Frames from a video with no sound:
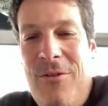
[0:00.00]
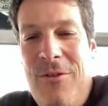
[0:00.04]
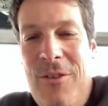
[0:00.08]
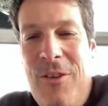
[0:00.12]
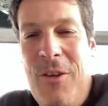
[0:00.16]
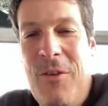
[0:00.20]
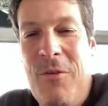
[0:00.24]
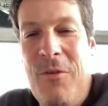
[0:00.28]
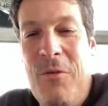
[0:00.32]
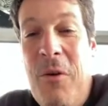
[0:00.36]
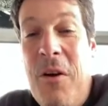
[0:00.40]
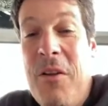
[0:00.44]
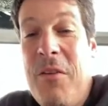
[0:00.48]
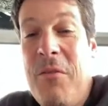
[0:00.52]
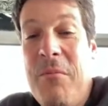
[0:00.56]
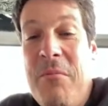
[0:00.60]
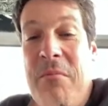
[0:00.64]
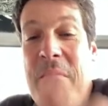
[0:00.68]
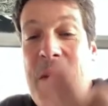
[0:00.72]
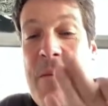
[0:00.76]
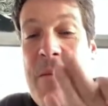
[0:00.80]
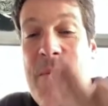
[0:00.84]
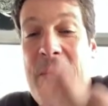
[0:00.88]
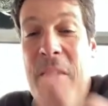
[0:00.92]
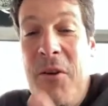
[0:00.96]
is what
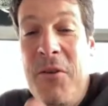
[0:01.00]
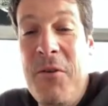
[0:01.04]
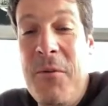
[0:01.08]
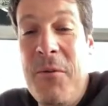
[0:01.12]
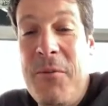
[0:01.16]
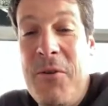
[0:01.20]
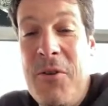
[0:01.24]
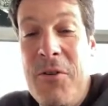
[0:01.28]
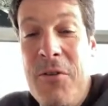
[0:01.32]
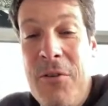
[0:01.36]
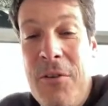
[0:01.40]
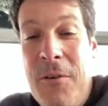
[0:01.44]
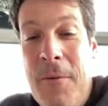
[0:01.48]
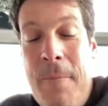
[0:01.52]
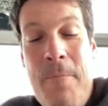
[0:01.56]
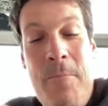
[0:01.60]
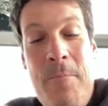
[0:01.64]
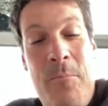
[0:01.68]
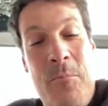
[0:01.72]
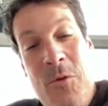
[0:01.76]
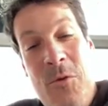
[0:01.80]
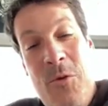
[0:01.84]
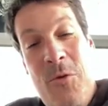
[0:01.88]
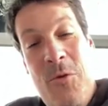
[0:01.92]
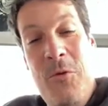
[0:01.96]
maybe an option.
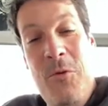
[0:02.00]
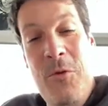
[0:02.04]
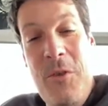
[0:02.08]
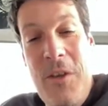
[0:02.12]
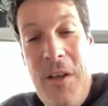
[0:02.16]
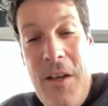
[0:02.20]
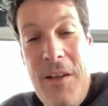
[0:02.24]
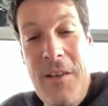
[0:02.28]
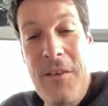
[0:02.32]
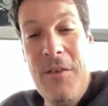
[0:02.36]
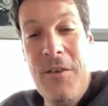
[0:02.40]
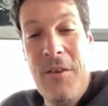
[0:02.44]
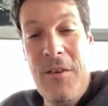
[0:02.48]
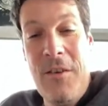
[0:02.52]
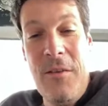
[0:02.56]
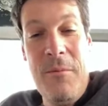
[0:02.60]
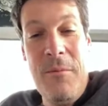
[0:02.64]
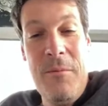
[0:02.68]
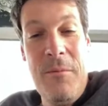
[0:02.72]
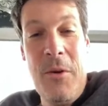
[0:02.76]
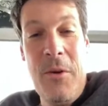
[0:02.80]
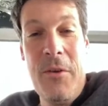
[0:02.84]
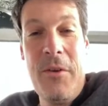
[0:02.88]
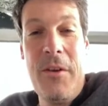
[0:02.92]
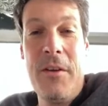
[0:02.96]
Today mm. is
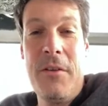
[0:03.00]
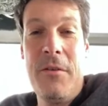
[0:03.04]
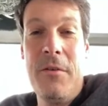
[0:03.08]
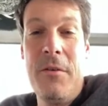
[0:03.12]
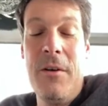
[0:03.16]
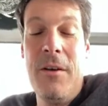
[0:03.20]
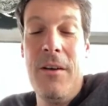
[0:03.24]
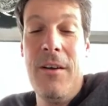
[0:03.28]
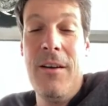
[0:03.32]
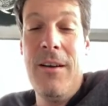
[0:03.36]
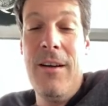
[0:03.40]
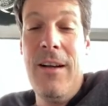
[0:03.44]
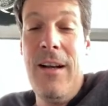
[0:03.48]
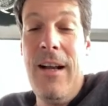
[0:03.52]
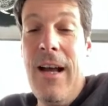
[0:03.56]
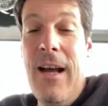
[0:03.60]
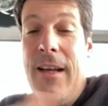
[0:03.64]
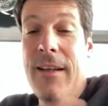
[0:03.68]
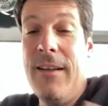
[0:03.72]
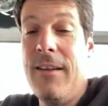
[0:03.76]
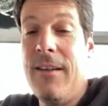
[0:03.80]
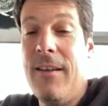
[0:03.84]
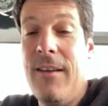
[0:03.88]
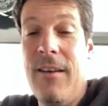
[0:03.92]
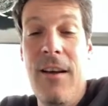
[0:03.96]
way.
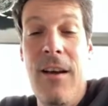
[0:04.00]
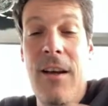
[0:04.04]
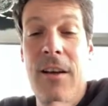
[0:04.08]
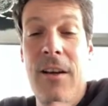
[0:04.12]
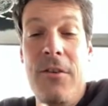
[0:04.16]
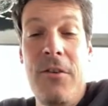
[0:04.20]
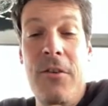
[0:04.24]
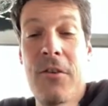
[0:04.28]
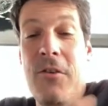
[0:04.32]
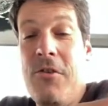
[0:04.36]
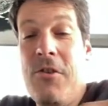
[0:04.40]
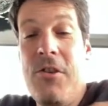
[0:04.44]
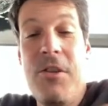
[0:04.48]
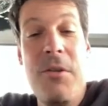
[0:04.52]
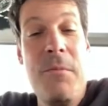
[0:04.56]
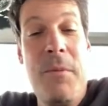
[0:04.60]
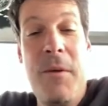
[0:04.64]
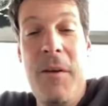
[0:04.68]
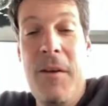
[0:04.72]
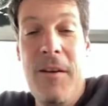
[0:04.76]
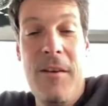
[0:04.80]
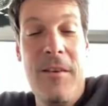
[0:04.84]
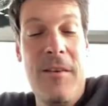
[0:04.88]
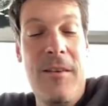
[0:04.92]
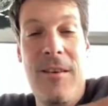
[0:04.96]
like the
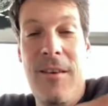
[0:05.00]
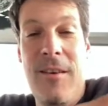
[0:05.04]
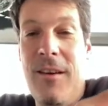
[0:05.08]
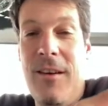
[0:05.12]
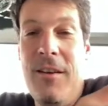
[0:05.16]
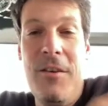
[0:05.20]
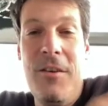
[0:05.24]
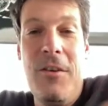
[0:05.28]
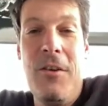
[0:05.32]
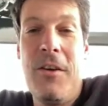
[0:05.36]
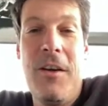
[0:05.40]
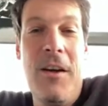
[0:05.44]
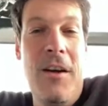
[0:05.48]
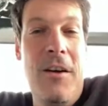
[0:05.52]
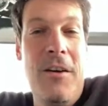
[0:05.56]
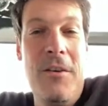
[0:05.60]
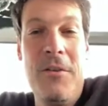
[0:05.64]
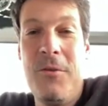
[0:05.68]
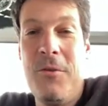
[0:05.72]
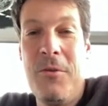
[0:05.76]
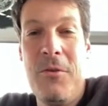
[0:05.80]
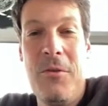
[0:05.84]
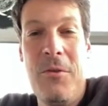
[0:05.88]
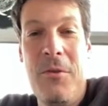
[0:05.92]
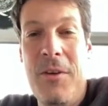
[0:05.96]
GPS in the car
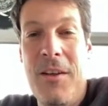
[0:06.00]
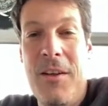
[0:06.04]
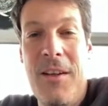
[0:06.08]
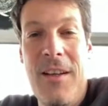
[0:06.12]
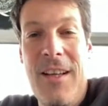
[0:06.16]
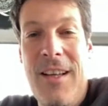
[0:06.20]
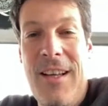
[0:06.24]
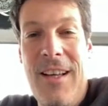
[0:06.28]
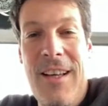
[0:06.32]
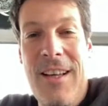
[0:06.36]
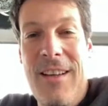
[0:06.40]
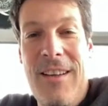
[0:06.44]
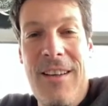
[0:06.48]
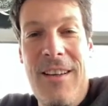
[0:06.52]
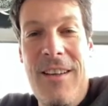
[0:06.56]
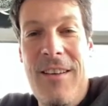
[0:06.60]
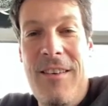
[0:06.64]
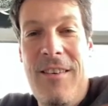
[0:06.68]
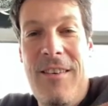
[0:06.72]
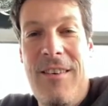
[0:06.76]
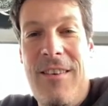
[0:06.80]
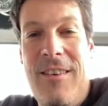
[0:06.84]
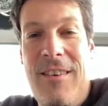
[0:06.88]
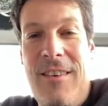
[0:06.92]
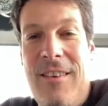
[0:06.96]
industry.
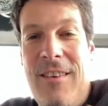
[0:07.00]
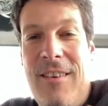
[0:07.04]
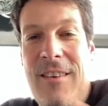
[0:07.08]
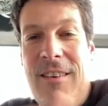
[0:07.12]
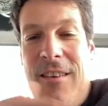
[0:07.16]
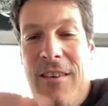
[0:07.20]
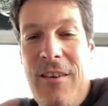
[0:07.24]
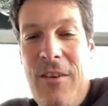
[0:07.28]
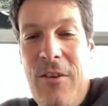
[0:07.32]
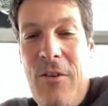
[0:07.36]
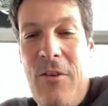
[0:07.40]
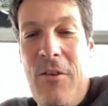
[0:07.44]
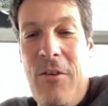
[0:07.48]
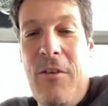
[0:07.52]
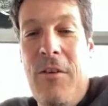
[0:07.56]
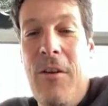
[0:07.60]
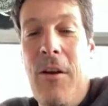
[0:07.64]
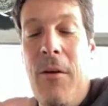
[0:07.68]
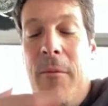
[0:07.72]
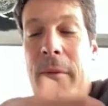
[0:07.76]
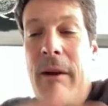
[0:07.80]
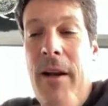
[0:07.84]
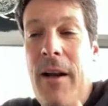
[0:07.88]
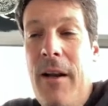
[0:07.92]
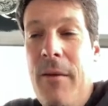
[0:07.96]
It's
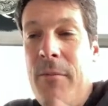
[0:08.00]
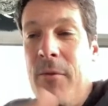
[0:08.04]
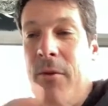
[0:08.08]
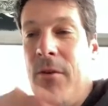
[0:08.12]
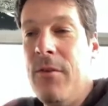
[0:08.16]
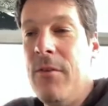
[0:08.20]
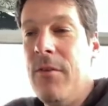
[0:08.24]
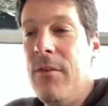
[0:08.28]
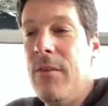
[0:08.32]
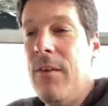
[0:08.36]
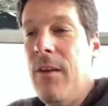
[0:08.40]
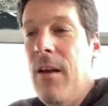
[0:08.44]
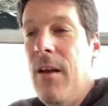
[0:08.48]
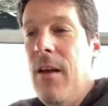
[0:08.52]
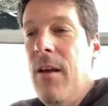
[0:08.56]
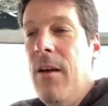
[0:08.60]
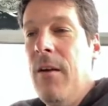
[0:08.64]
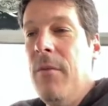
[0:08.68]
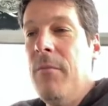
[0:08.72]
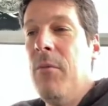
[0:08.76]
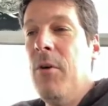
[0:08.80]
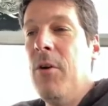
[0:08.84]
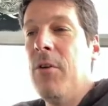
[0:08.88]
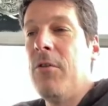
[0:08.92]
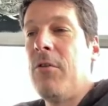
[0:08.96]
some element
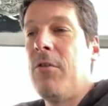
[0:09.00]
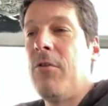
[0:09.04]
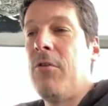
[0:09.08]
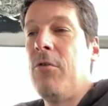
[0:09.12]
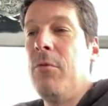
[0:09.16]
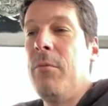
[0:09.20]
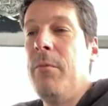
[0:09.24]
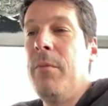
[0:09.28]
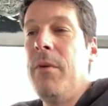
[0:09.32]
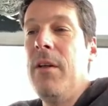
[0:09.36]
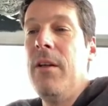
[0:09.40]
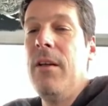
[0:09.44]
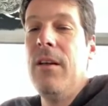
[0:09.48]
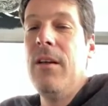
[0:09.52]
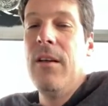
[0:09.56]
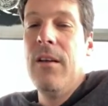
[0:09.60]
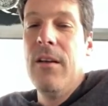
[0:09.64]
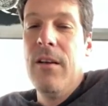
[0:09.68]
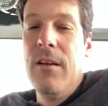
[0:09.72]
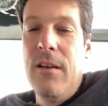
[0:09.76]
must to be